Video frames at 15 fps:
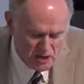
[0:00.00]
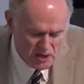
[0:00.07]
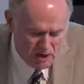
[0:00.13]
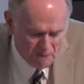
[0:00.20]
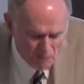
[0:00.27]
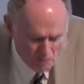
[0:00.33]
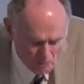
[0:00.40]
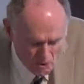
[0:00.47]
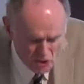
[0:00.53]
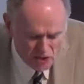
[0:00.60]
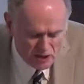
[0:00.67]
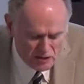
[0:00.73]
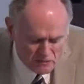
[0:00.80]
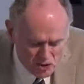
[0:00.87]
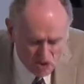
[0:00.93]
of the
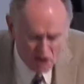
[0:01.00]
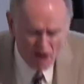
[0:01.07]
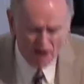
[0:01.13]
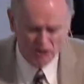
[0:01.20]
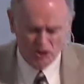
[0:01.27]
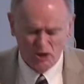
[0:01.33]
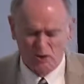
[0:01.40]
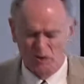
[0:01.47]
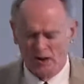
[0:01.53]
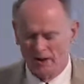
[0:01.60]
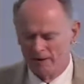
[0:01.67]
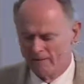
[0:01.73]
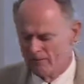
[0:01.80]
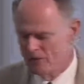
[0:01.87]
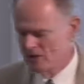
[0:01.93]
book of
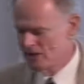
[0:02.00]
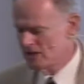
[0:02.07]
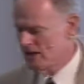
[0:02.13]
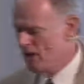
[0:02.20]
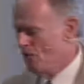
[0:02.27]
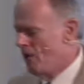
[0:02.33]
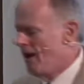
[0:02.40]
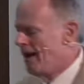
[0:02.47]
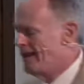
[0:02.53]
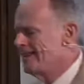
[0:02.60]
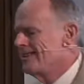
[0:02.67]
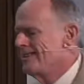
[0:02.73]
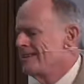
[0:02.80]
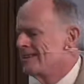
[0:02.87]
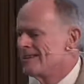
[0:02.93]
Joshua. You say, why
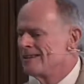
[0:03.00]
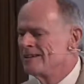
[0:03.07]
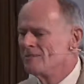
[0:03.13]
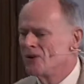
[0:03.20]
didn't it come